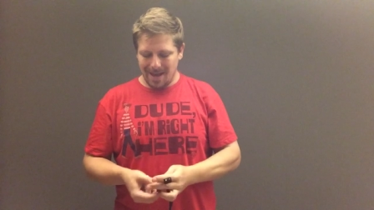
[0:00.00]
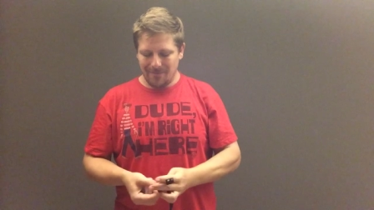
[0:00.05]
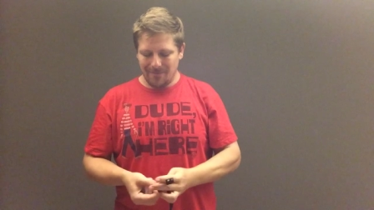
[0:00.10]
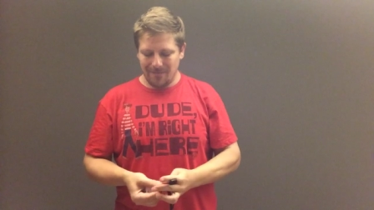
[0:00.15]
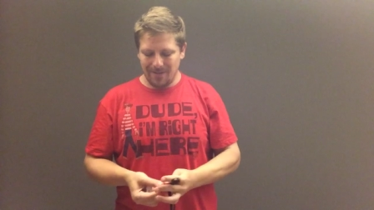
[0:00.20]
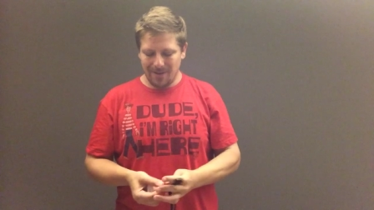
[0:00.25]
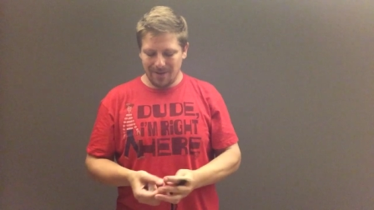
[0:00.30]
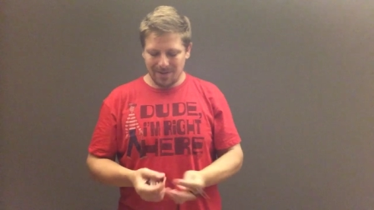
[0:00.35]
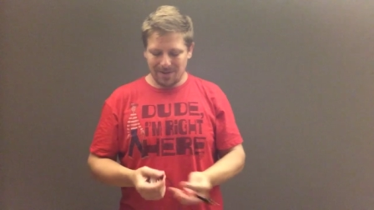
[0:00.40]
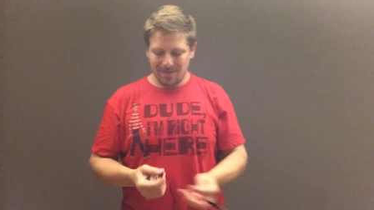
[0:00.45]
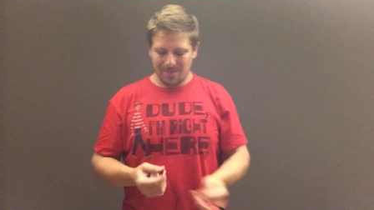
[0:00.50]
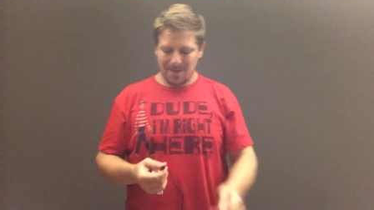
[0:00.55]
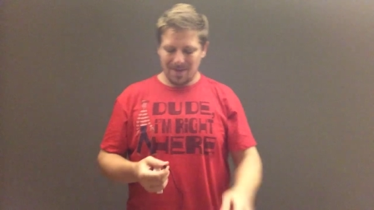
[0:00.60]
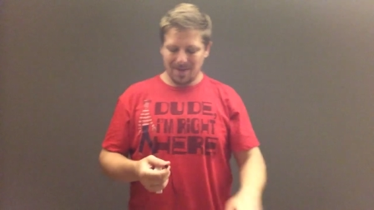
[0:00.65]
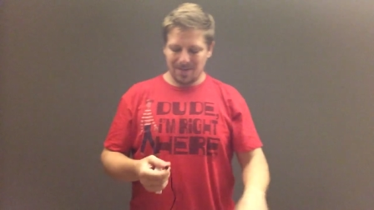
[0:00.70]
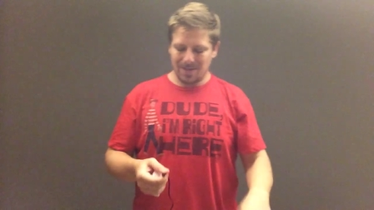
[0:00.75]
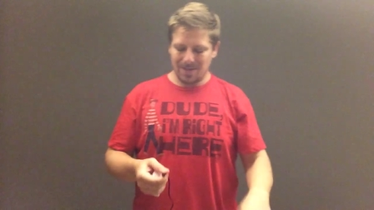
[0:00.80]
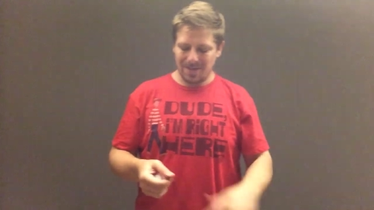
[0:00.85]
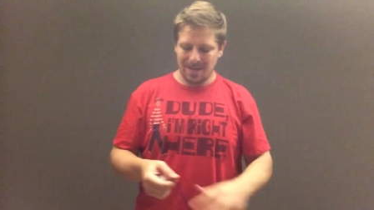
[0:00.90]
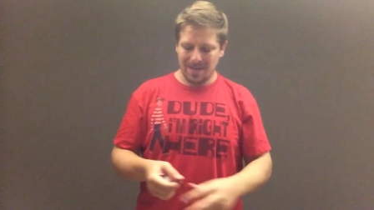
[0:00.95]
I failed to
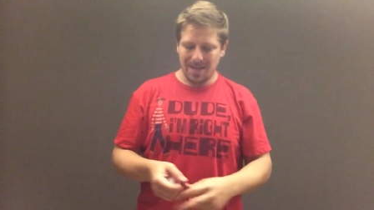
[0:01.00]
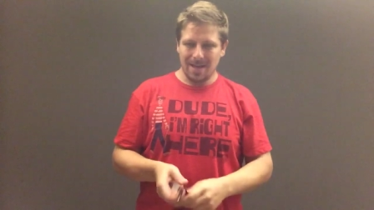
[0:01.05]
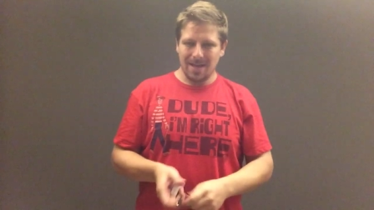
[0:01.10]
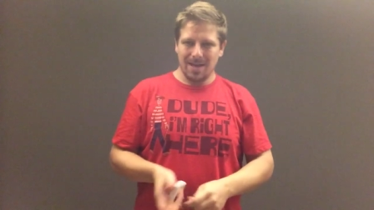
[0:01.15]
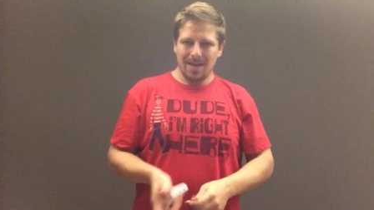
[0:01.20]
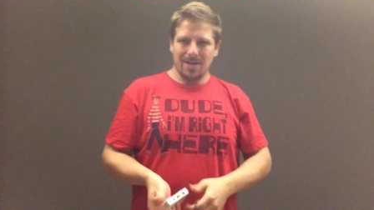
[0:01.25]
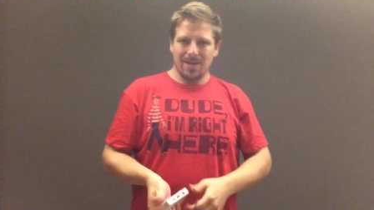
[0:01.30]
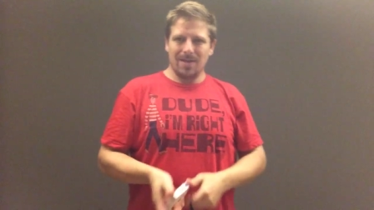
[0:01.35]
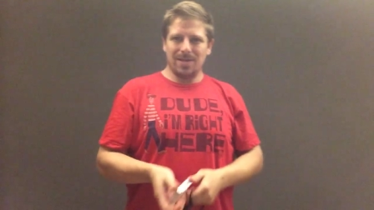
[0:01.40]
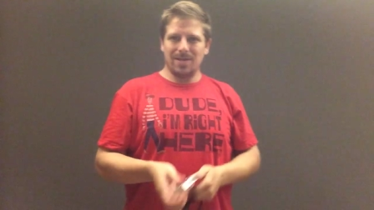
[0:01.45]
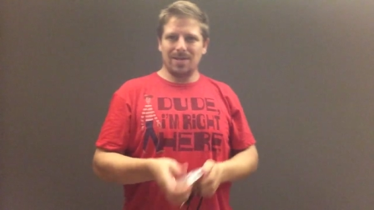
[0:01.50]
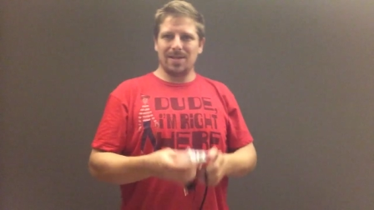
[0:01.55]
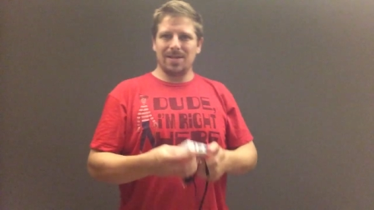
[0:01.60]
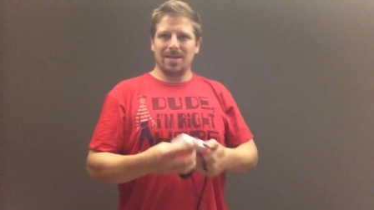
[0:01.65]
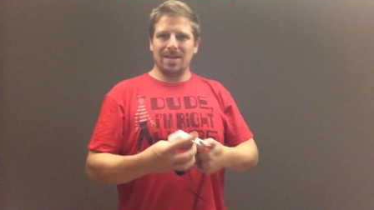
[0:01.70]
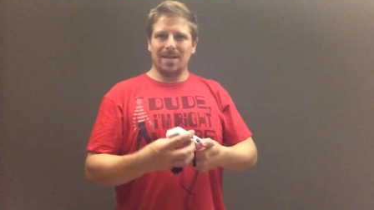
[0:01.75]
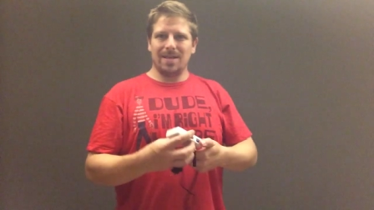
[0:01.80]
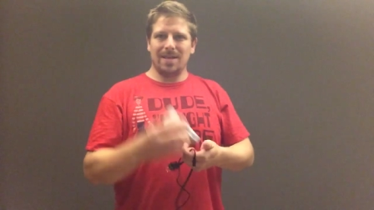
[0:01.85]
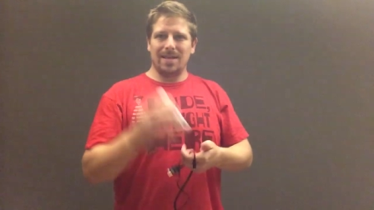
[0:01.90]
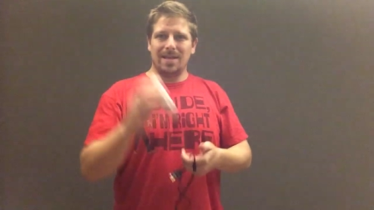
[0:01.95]
mention,
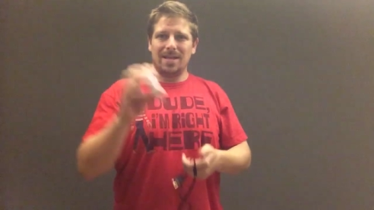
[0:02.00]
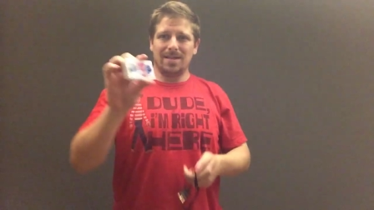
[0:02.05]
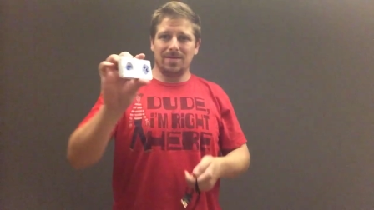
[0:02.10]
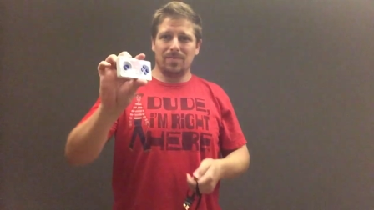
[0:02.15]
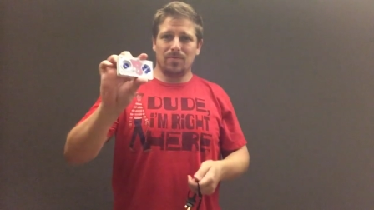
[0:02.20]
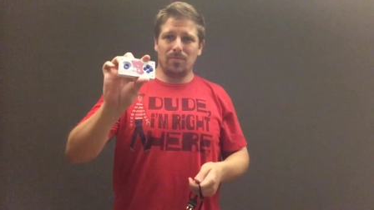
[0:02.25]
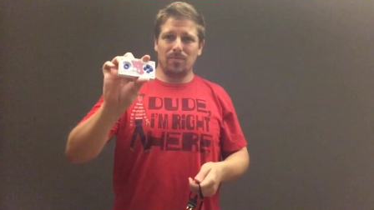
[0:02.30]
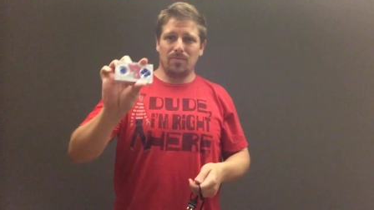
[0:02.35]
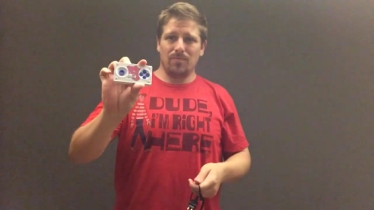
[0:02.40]
this is